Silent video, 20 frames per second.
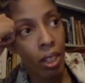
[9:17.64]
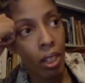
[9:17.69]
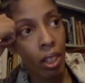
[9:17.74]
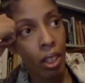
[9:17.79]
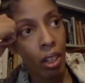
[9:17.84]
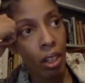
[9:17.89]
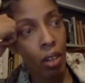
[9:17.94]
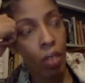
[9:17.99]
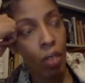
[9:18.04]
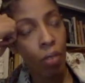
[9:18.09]

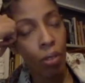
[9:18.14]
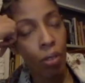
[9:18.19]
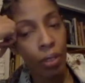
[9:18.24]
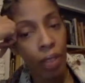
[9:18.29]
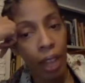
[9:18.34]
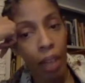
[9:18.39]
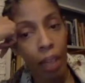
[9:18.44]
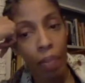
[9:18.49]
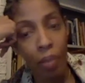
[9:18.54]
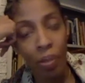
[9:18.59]

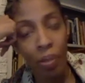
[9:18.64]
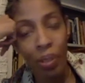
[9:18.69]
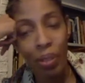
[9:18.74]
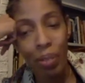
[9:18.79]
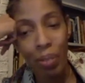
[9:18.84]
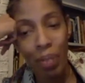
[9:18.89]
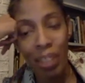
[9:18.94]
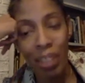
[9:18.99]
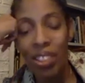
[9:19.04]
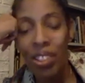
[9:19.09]
overlapped with
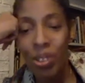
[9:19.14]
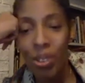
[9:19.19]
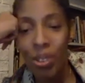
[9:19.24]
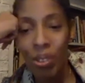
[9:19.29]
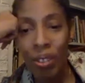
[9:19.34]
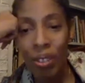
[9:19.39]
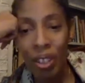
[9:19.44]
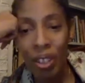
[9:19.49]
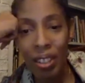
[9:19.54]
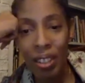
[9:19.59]
my
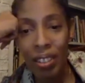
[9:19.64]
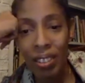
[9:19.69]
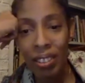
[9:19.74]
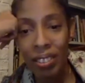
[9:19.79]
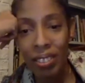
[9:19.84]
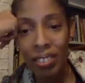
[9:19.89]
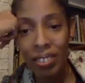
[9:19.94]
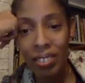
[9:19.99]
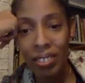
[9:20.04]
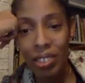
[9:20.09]
story
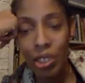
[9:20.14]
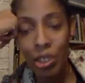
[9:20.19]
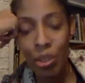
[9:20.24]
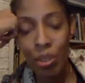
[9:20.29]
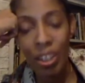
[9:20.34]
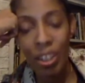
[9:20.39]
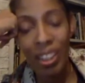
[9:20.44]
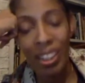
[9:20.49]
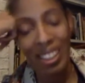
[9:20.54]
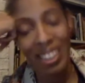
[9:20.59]
2
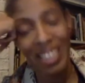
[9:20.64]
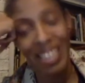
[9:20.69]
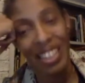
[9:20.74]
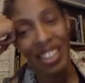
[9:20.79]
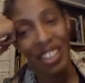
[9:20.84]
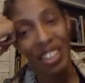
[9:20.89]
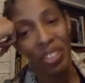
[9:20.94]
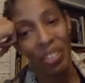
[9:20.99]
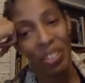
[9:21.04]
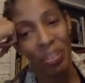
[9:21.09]
decades
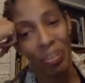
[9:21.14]
later.